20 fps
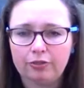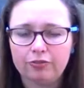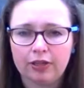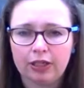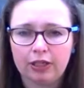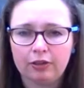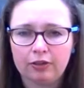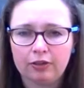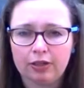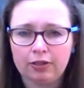
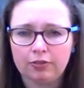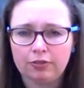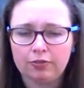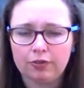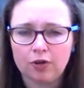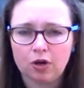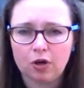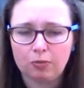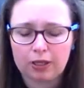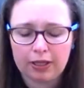fingering
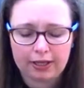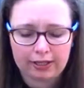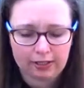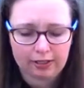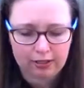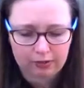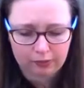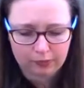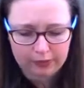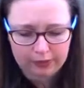4-ply
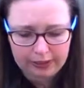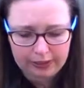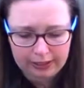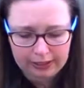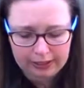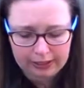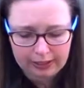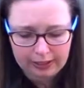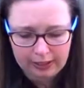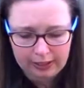
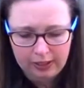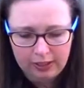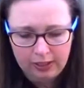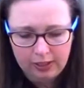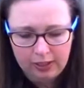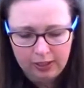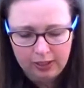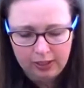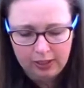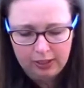weight,
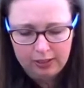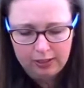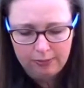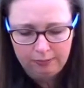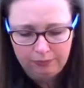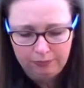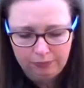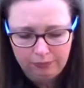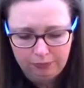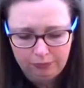
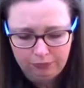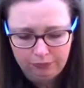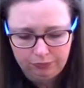and